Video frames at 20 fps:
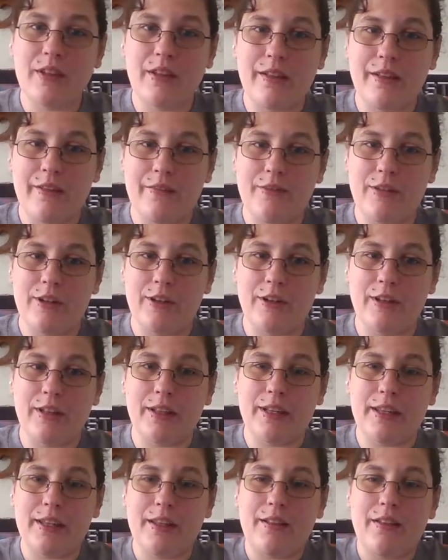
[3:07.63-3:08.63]
If you don't
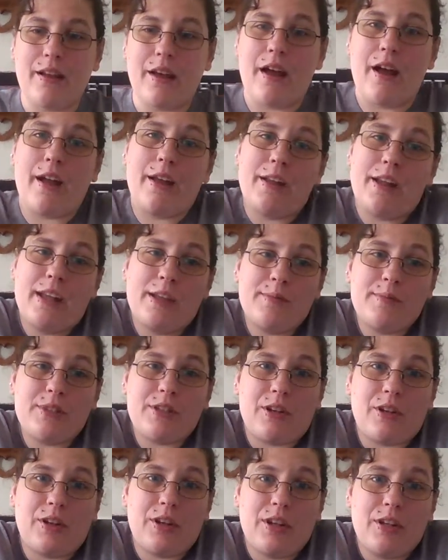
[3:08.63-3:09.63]
like it, I am
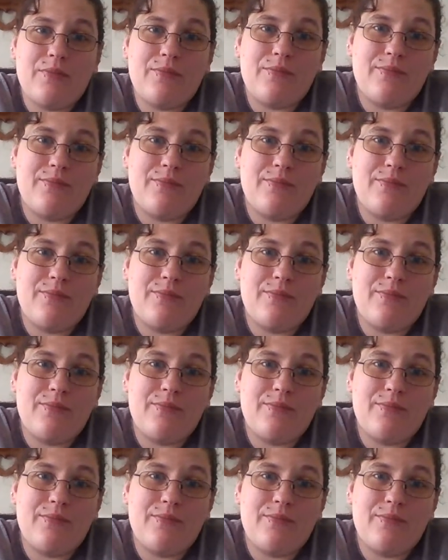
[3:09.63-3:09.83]
sorry.